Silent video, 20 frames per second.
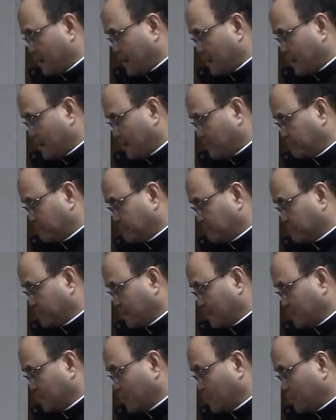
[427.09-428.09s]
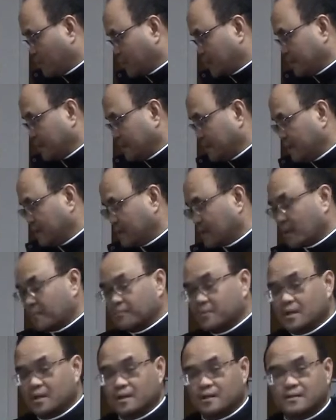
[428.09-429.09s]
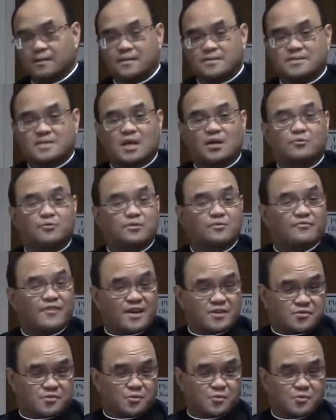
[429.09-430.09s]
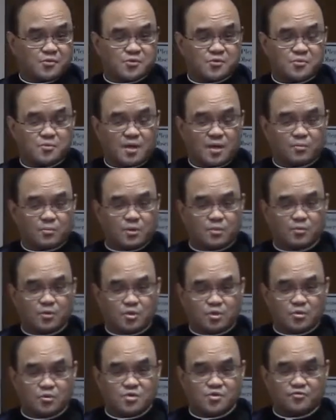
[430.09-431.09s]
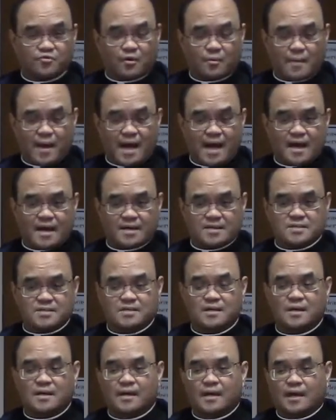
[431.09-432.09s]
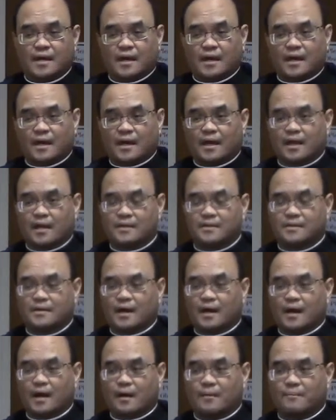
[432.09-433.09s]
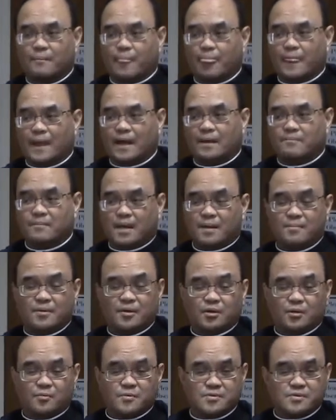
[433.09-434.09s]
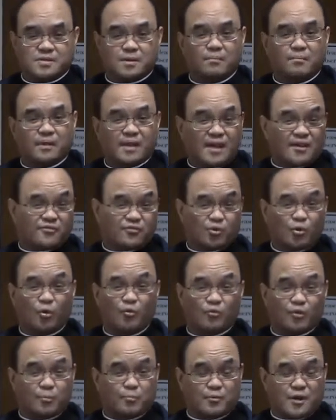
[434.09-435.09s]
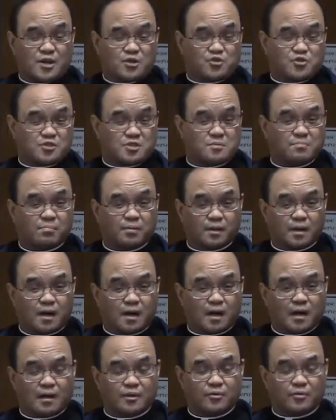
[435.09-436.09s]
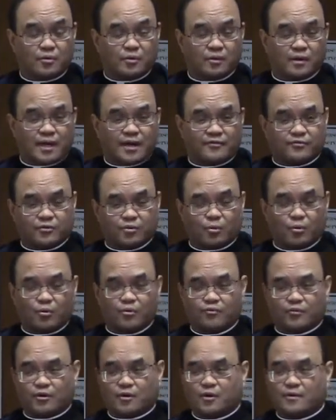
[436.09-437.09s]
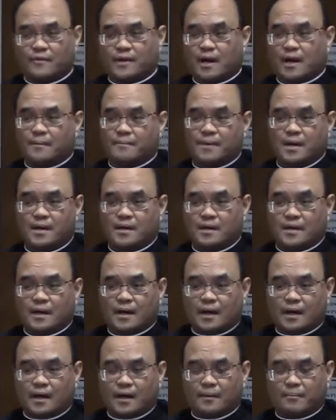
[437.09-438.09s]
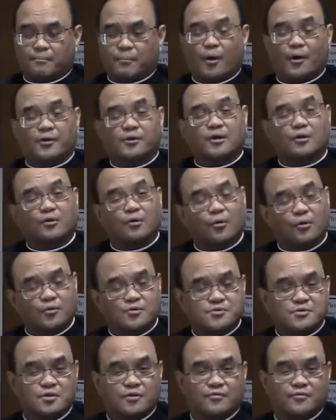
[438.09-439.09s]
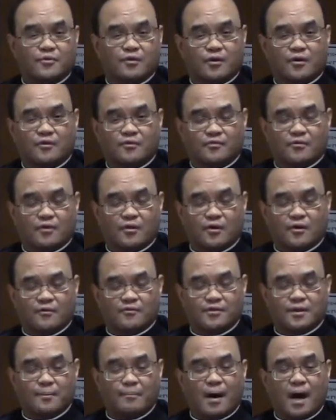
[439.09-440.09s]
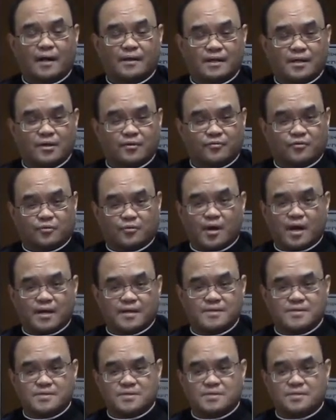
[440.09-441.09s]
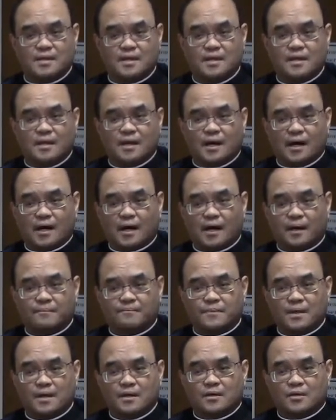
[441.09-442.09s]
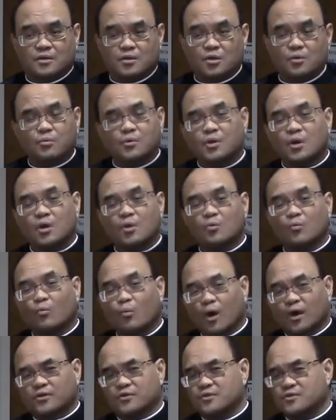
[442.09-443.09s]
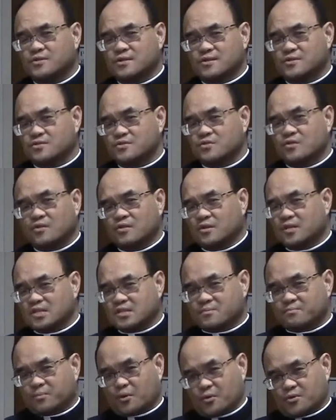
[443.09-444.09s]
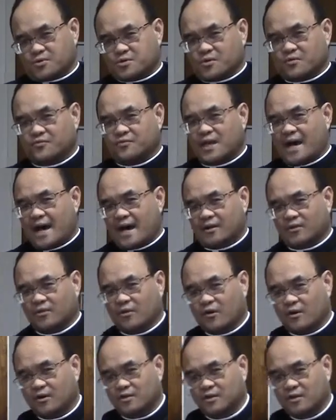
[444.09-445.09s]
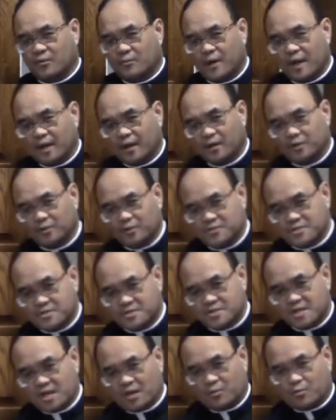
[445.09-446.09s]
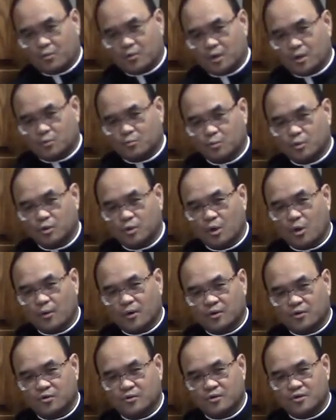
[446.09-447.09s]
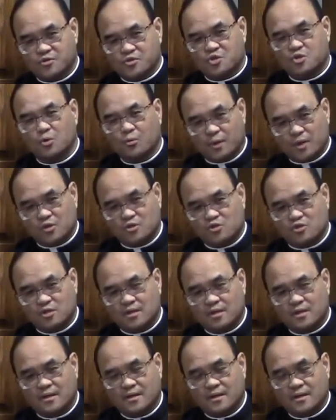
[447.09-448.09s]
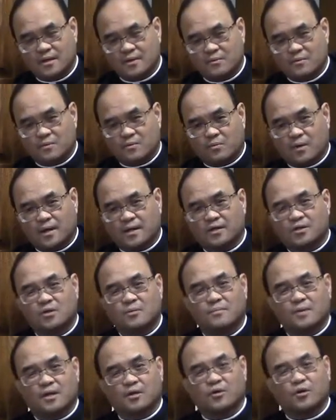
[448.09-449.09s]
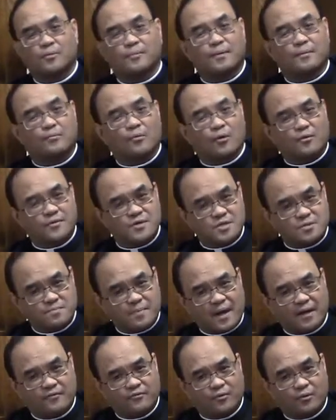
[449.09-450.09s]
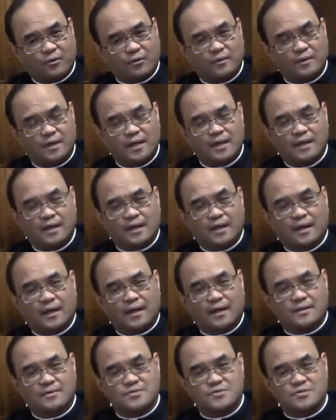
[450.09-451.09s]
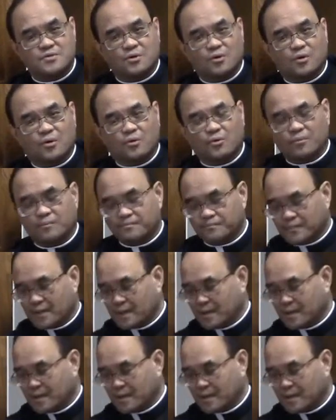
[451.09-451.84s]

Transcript: um we were cleaning up the, the sacred vessels that we would use for Mass, and, um, and maybe there was some leftover precious blood or leftover um, uh, particles of, of, of the body of Christ, um, you wouldn't want to just dispose of that on the regular sink where it would go into the sewage. We want it to be a little bit more respectful. And so